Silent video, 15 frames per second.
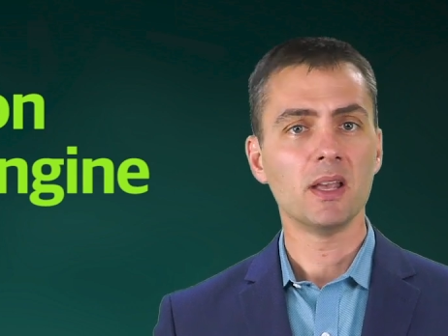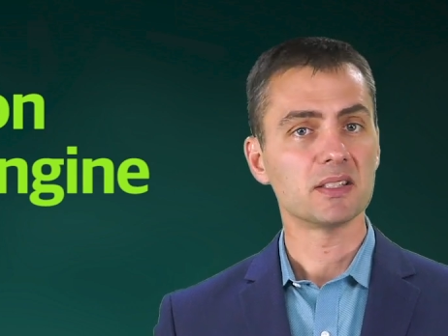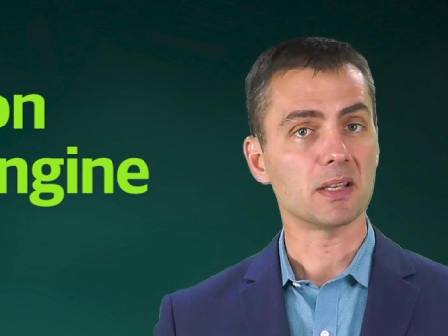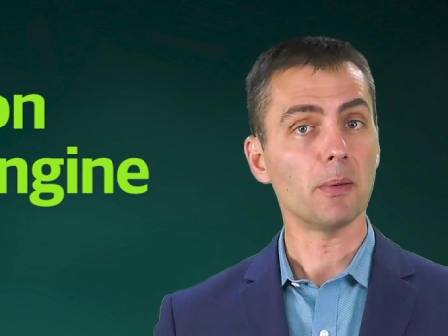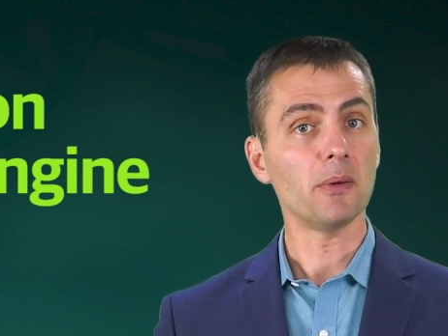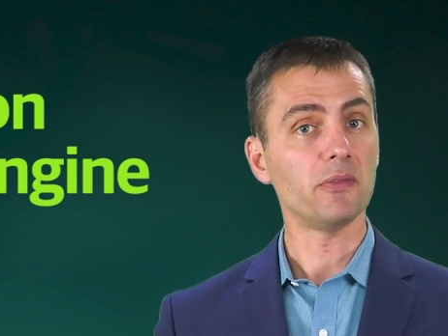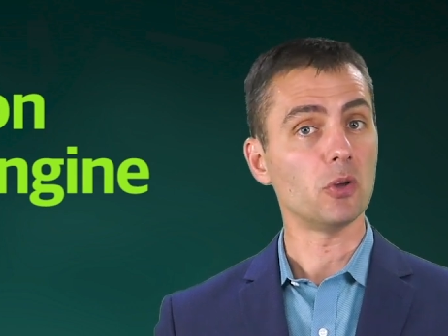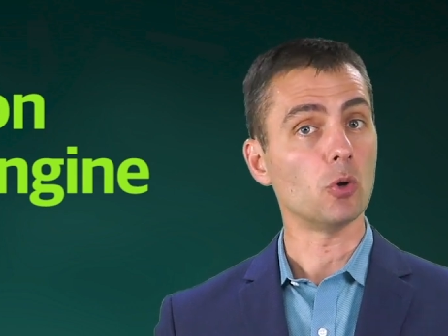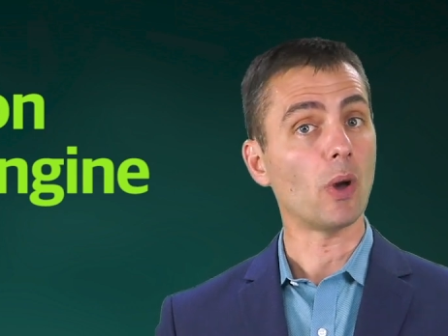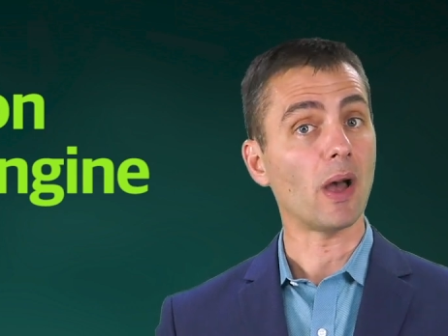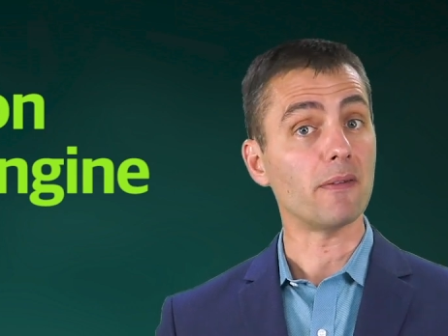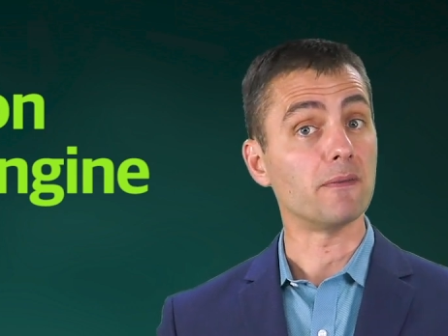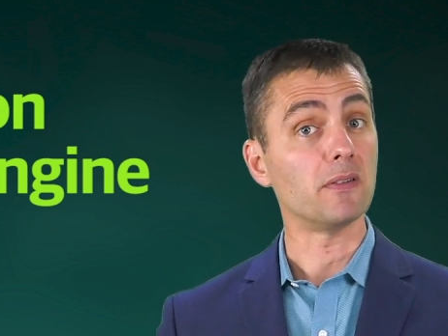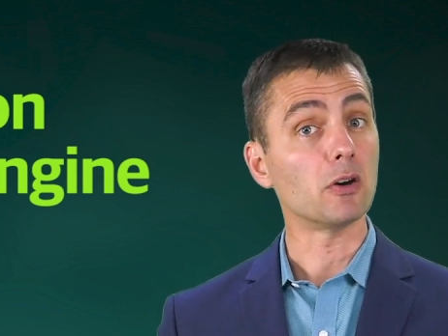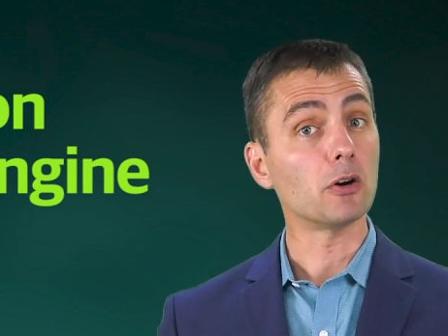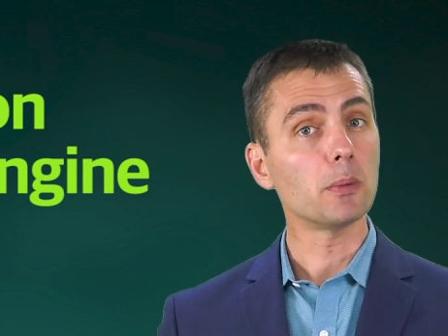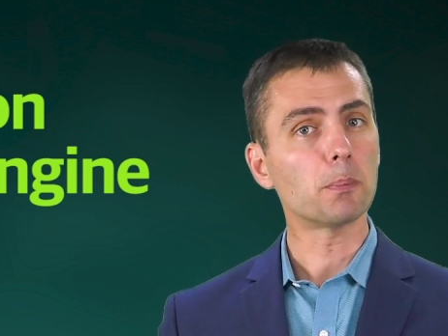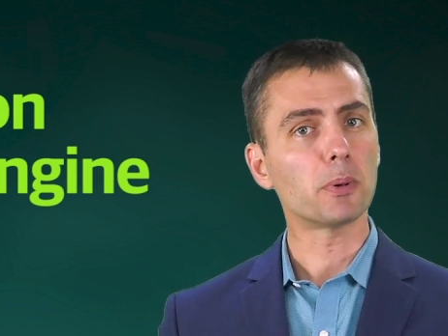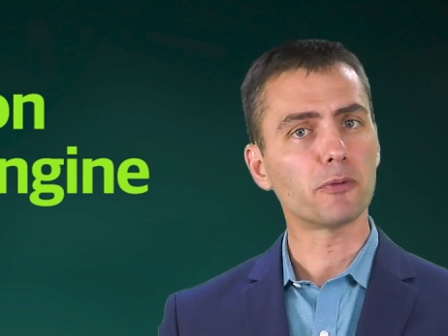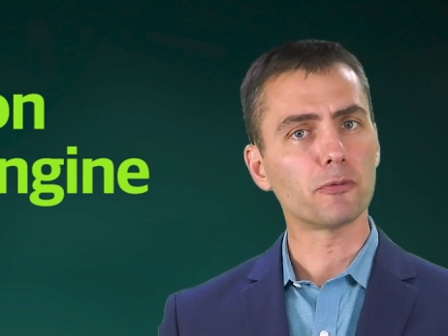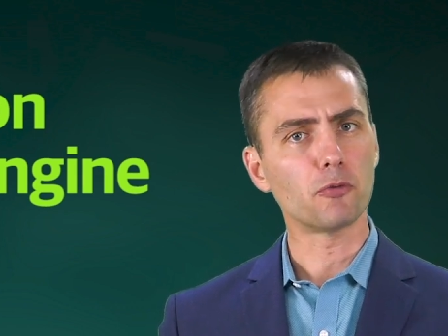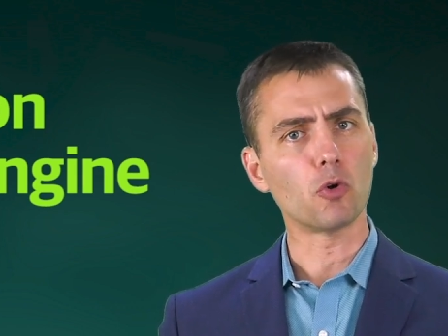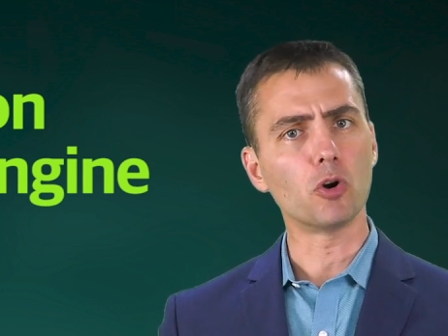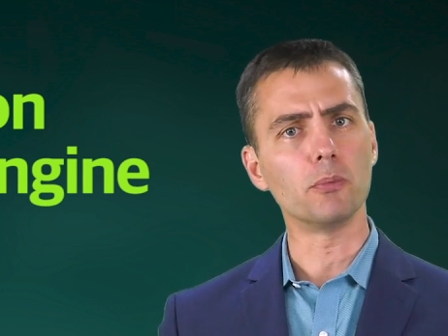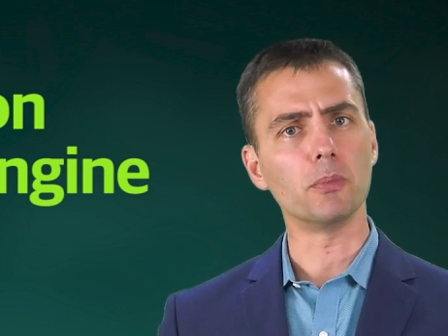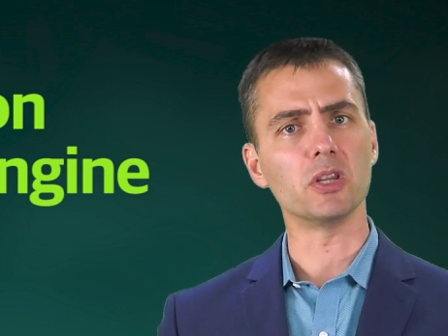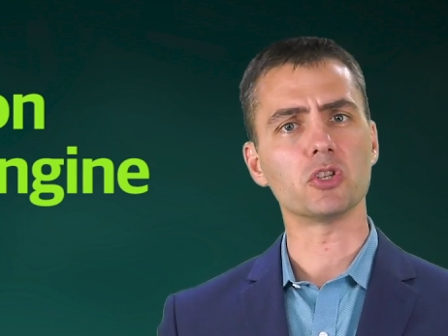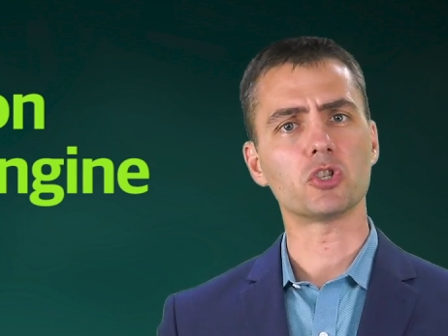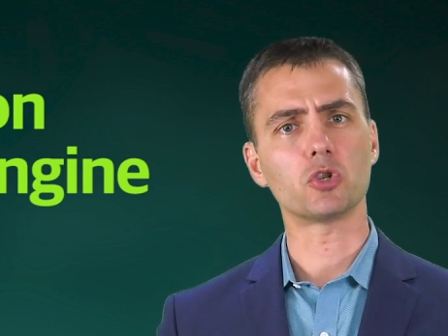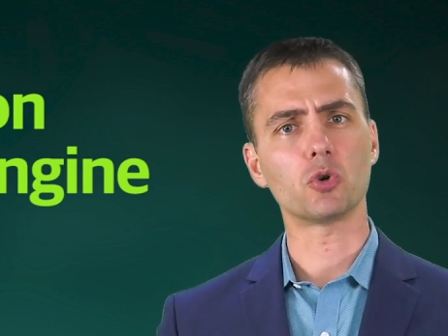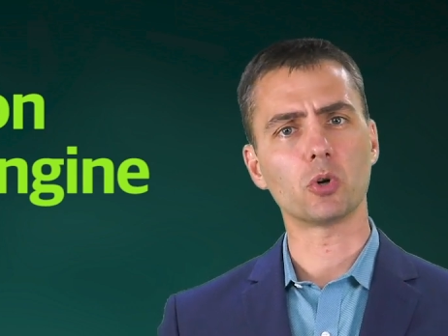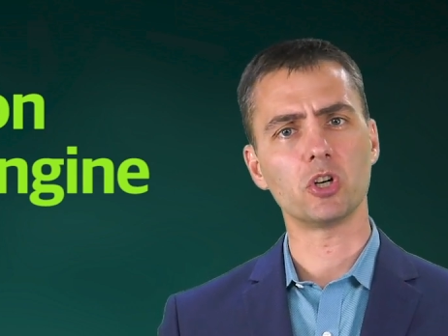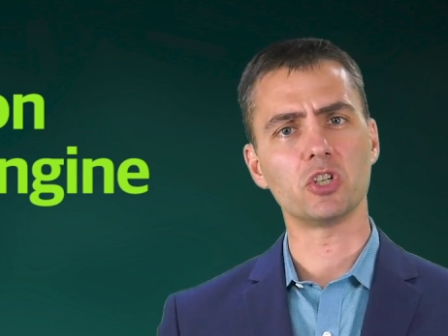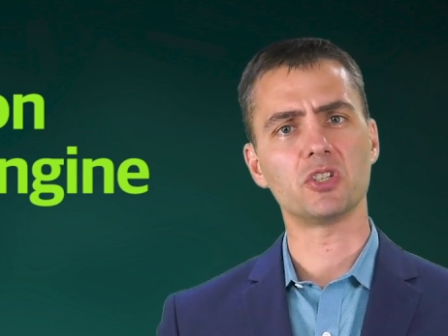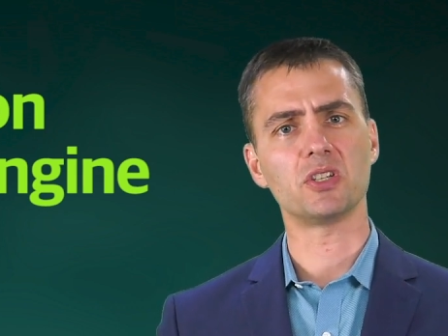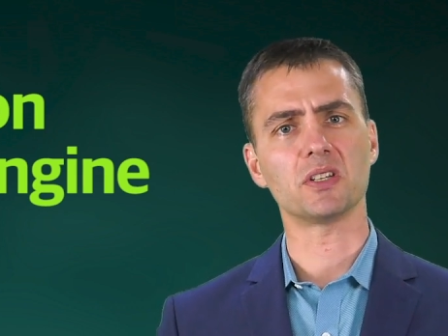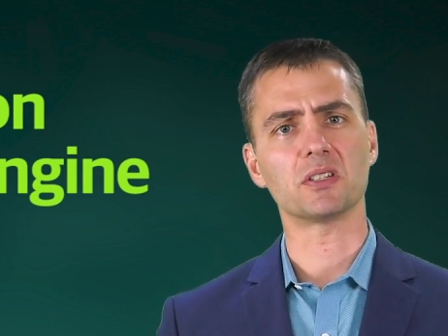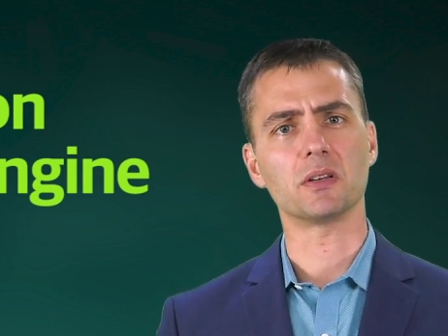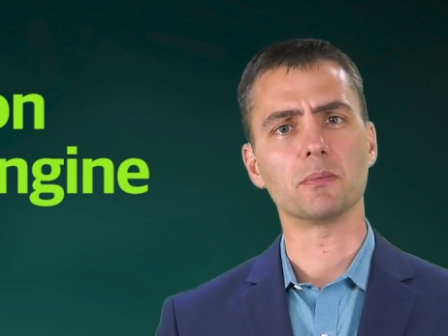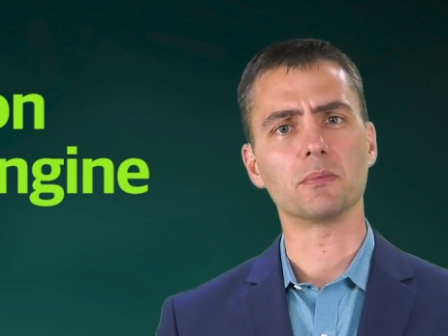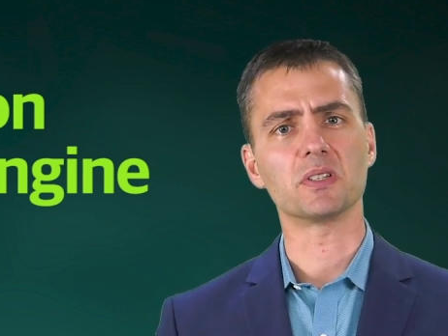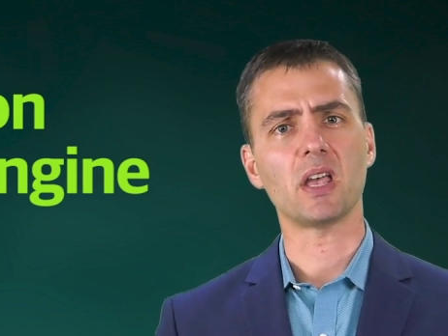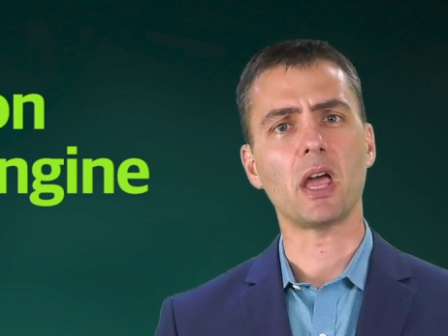Some of you have very performant storage systems,